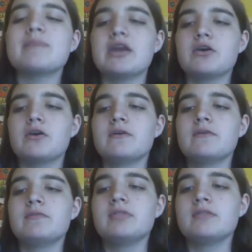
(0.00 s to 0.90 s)
better.
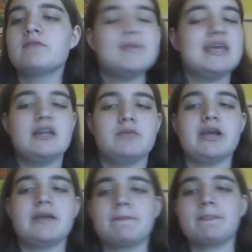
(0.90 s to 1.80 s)
For me anyway.